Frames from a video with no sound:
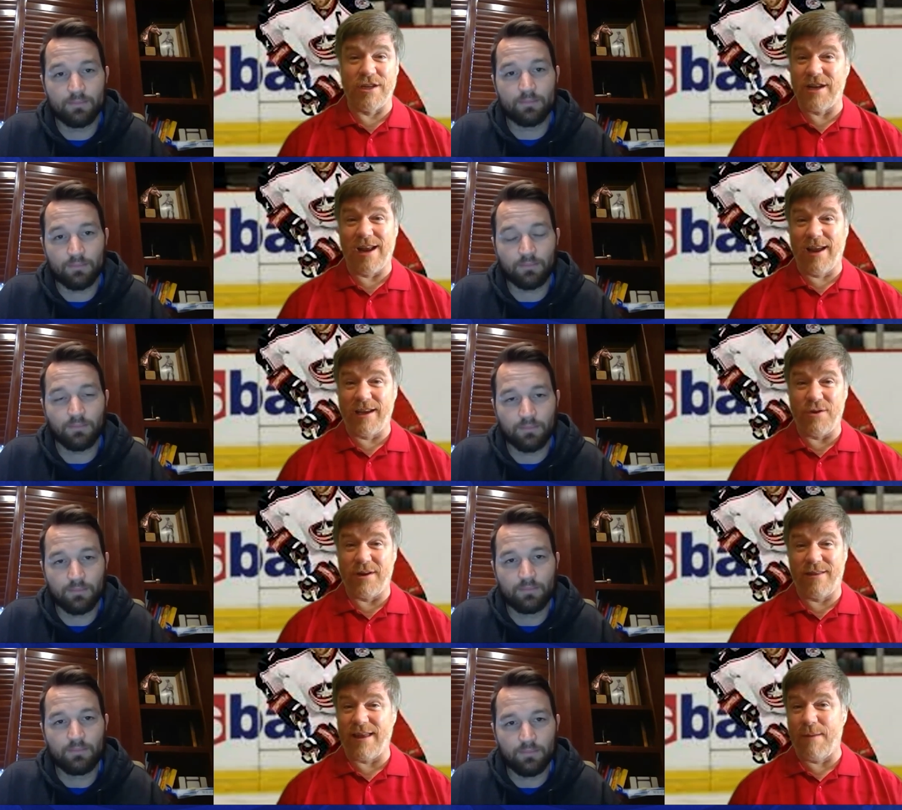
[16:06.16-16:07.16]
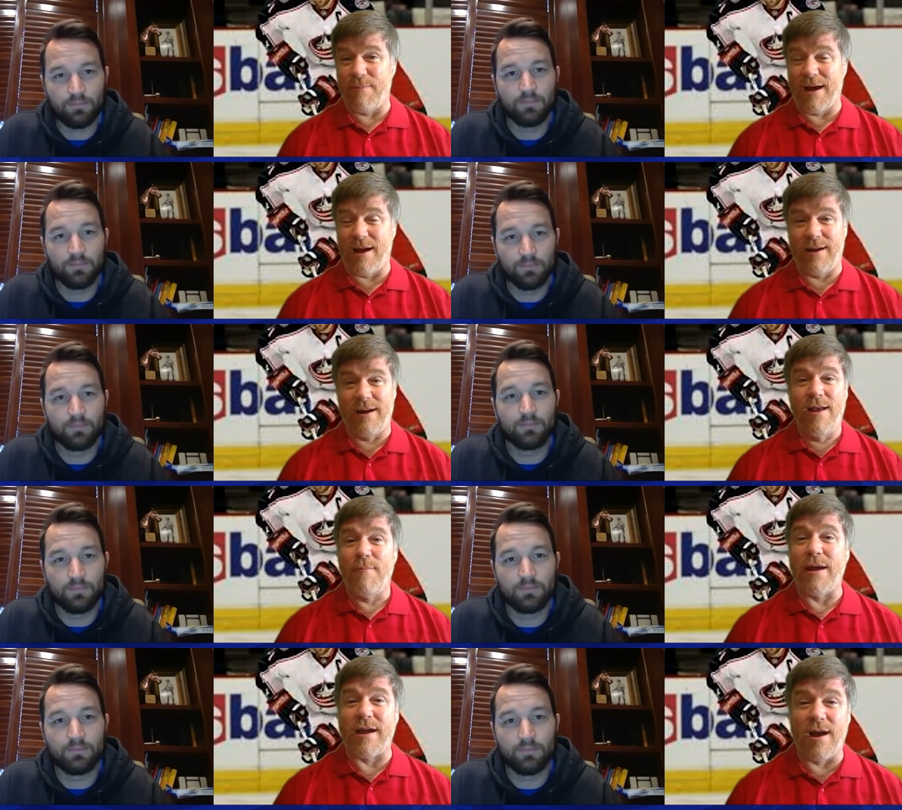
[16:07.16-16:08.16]
Speaker 1: It's not like you can think about it,
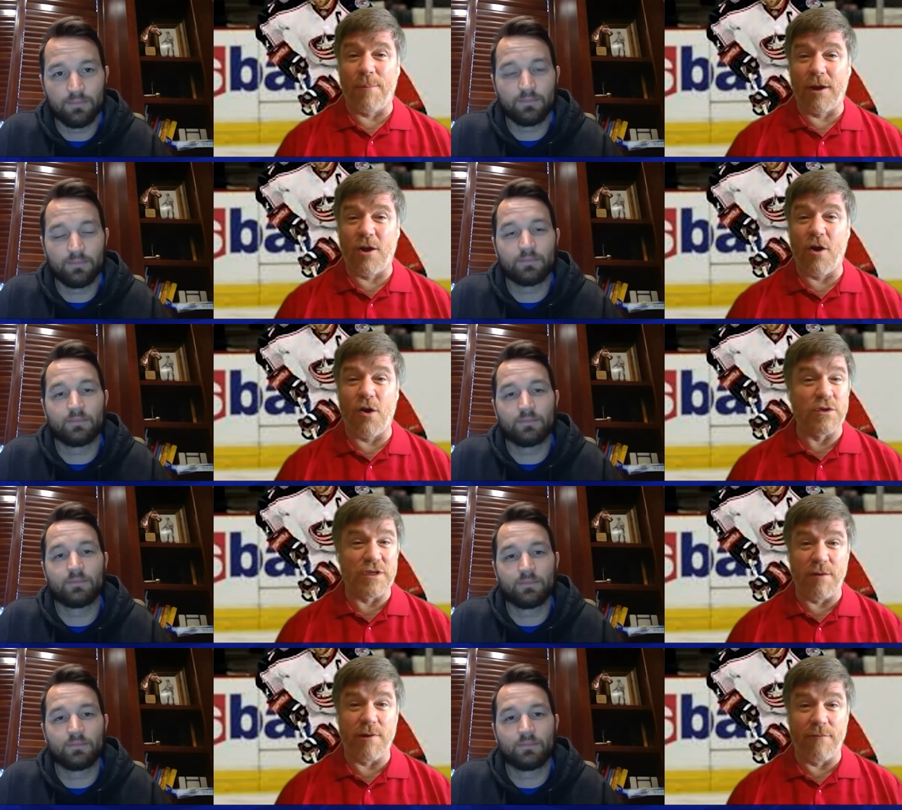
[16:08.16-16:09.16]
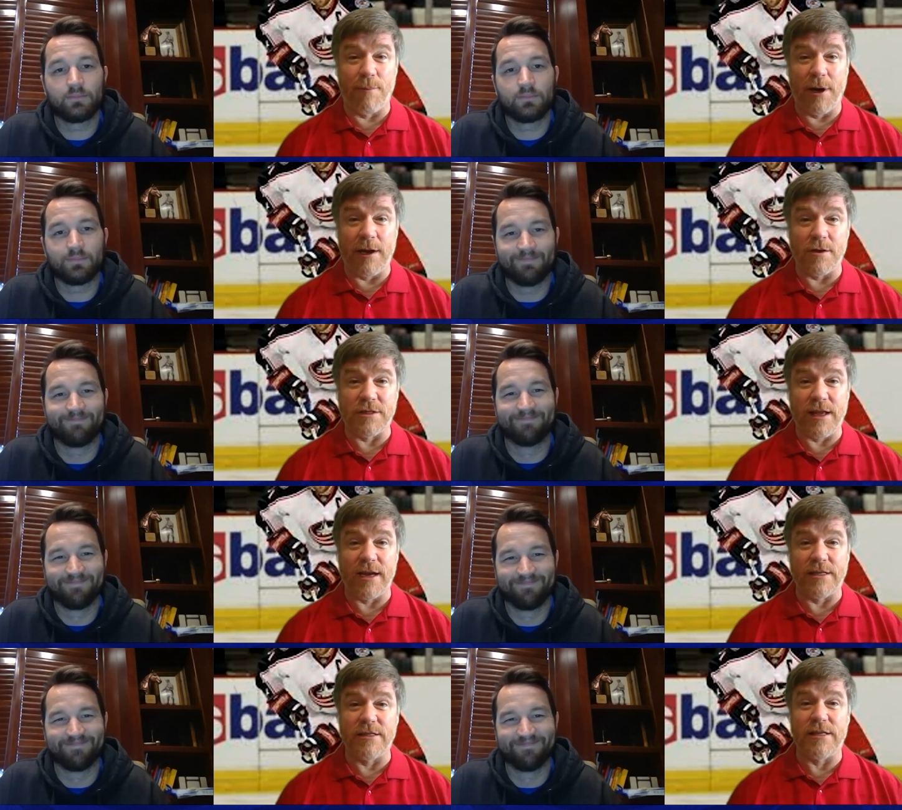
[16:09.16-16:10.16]
make a couple of calls, and see what everybody else
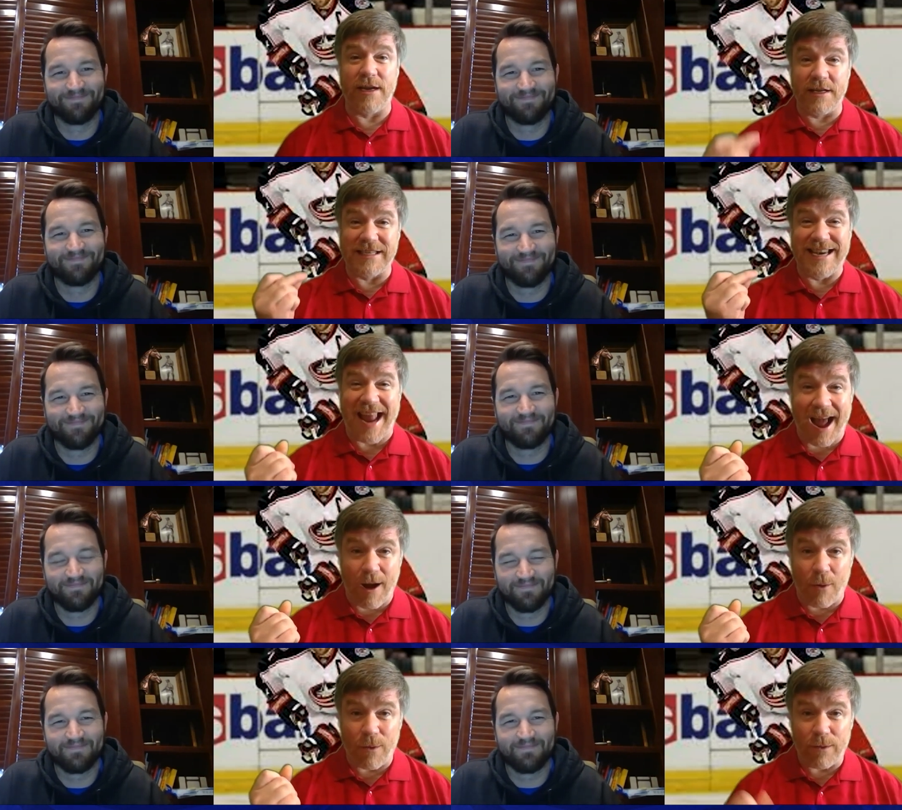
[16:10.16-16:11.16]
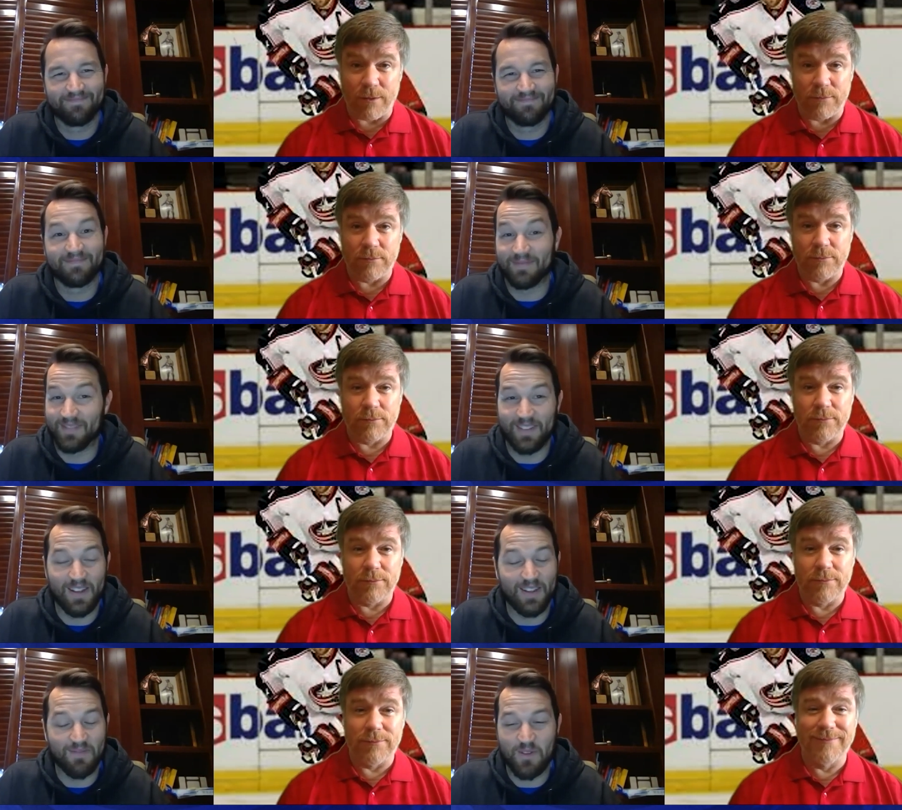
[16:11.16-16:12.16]
thinks. It's it's now.
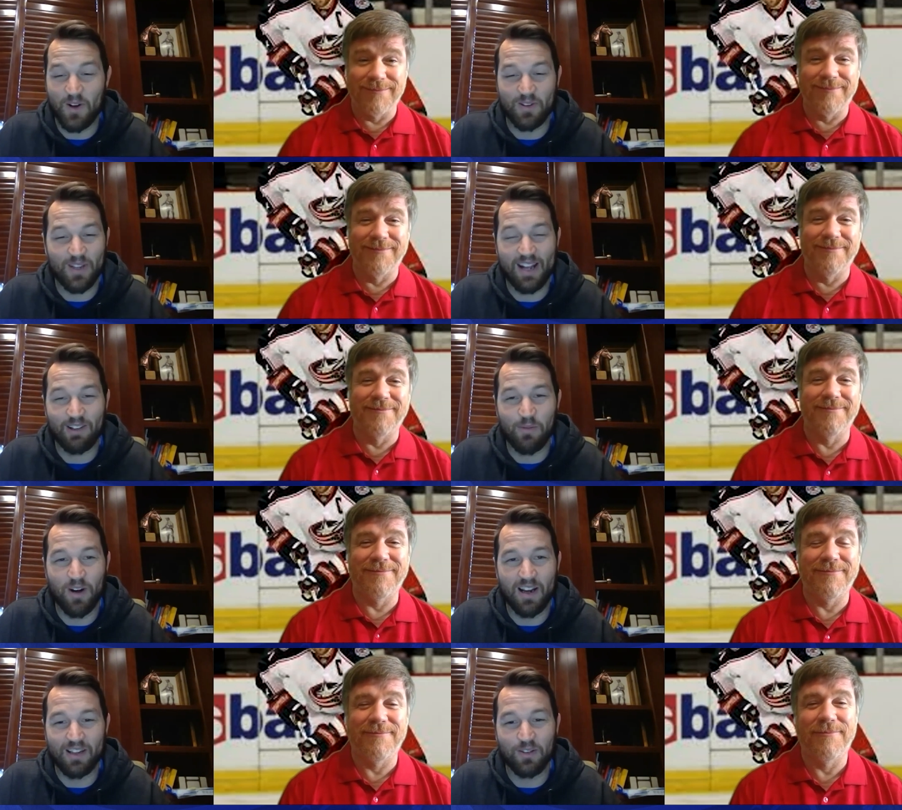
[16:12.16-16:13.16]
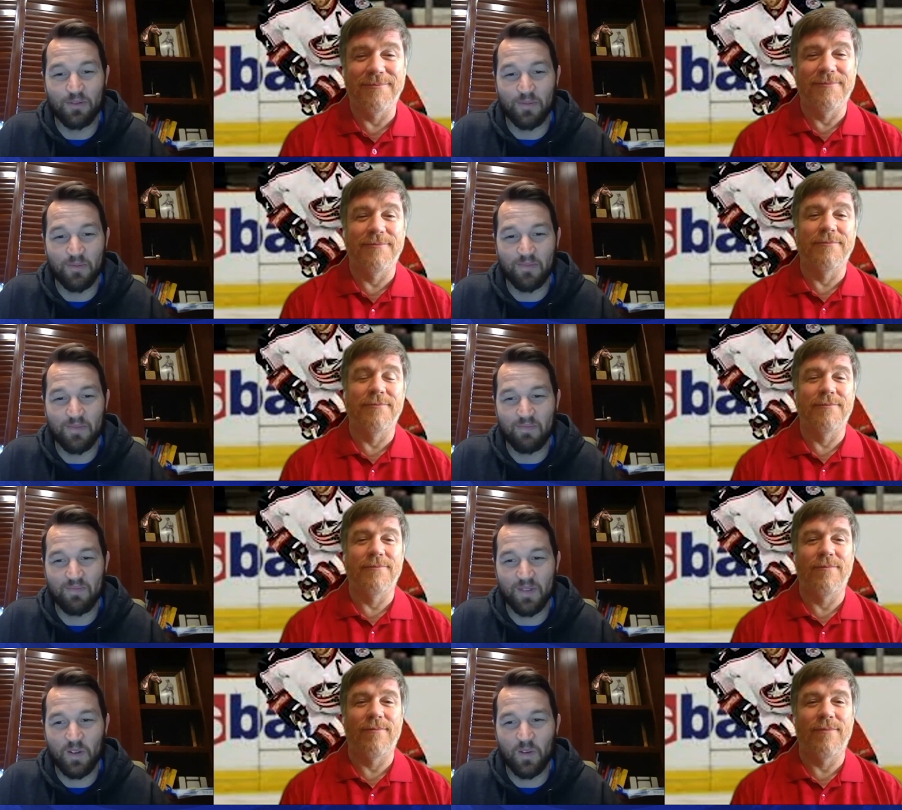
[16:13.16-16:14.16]
Speaker 2: You're exactly right. You
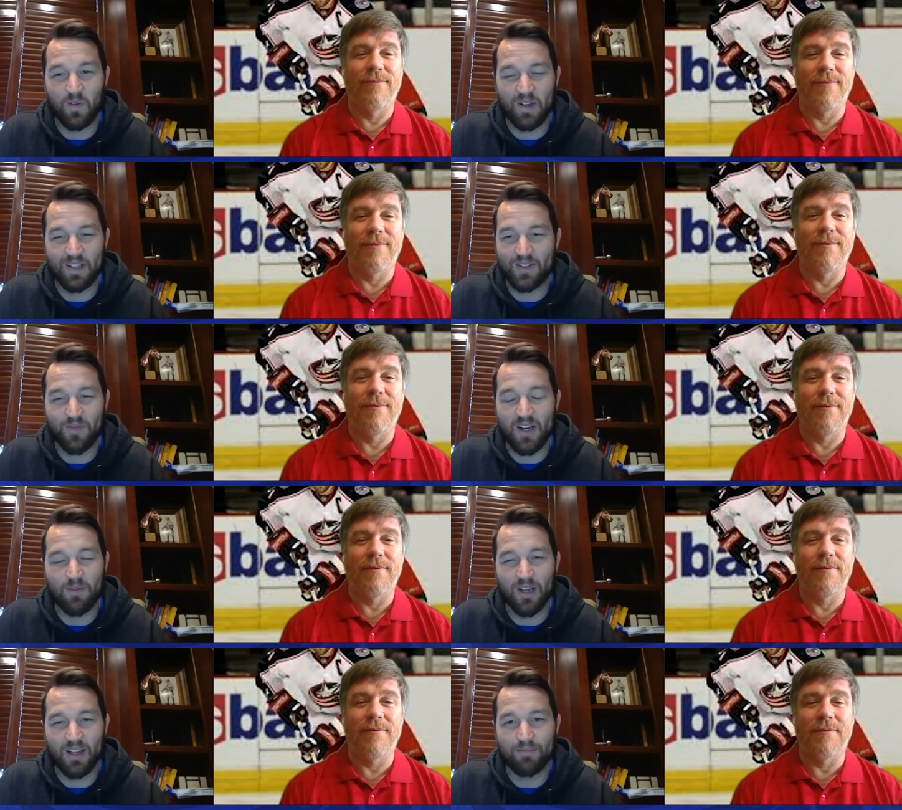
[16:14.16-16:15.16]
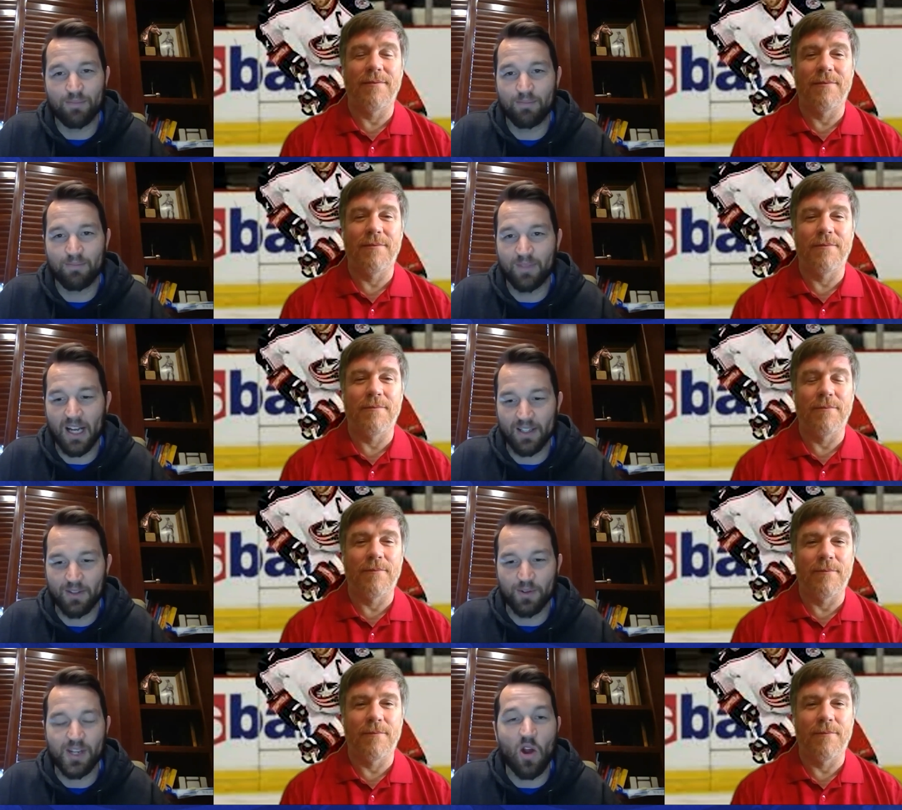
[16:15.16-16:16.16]
you know it's funny when I kind of do
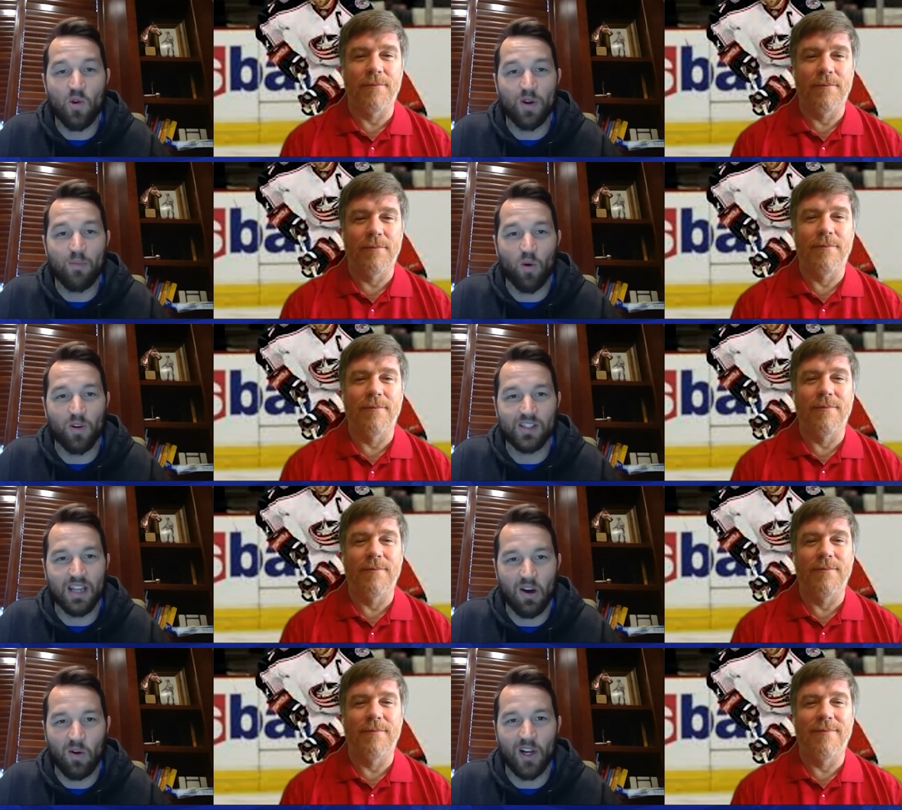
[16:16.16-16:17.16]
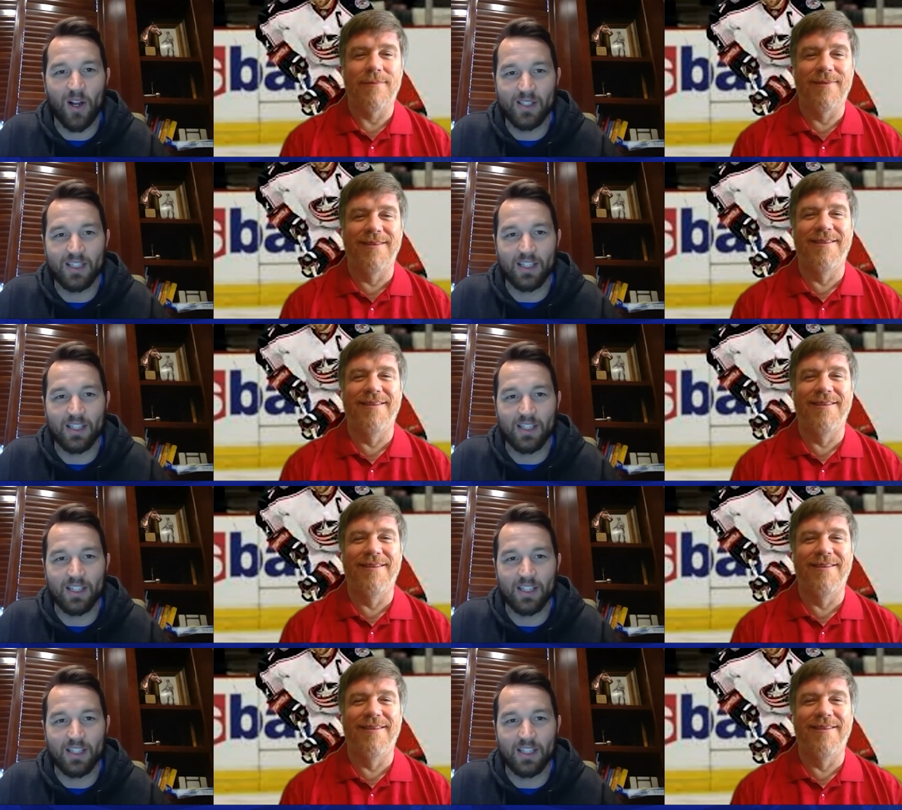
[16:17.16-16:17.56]
scouting reports now and on to the